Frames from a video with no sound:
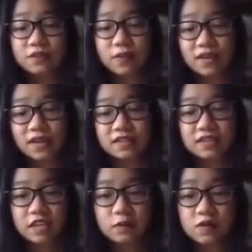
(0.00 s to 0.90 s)

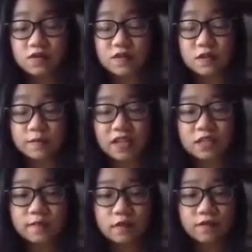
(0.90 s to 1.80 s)
2018, which was
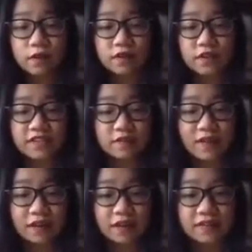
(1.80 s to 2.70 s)
responsible for 13
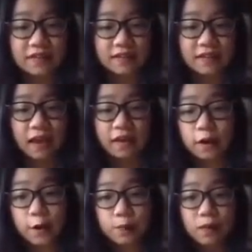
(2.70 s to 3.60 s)
records in that
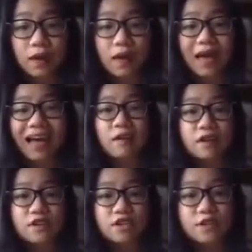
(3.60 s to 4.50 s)
year.
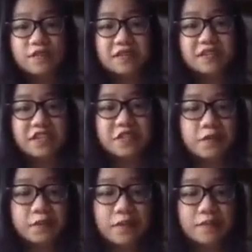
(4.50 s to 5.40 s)
However, choosing
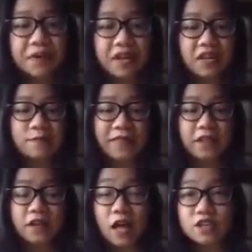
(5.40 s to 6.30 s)
to input each
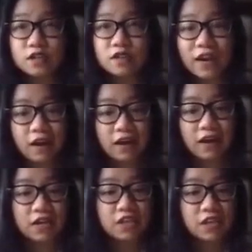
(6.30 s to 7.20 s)
methodological
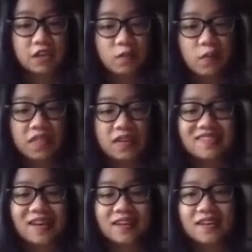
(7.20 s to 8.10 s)
variation within a
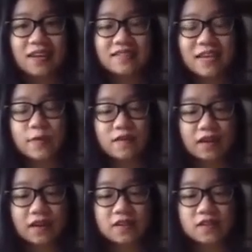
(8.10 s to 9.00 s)
study as separate
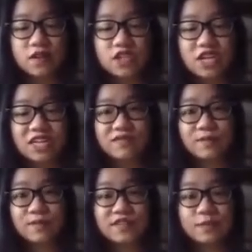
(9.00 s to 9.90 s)
records originating
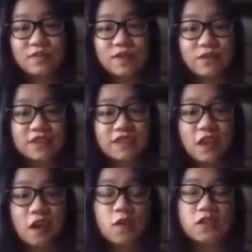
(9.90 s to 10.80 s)
from the same reference
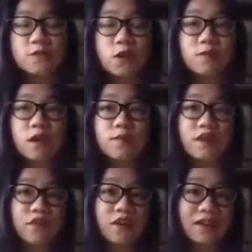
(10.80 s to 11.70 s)
was more
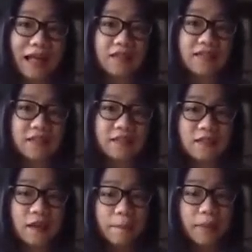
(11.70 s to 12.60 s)
appropriate for
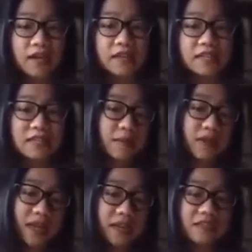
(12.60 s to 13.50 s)
analysis, but it's
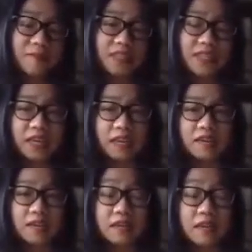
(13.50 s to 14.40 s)
something that needs to be
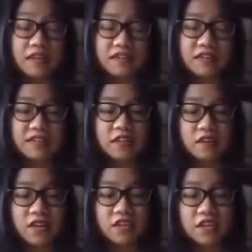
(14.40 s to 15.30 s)
taken into
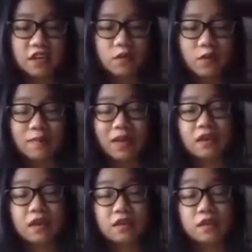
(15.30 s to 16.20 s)
consideration when
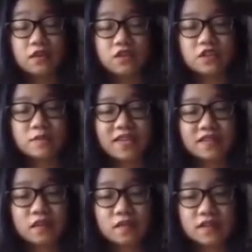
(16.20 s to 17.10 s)
making conclusions
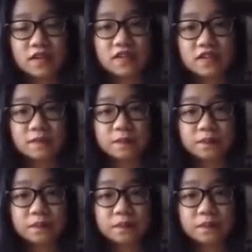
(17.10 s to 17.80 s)
based on the results.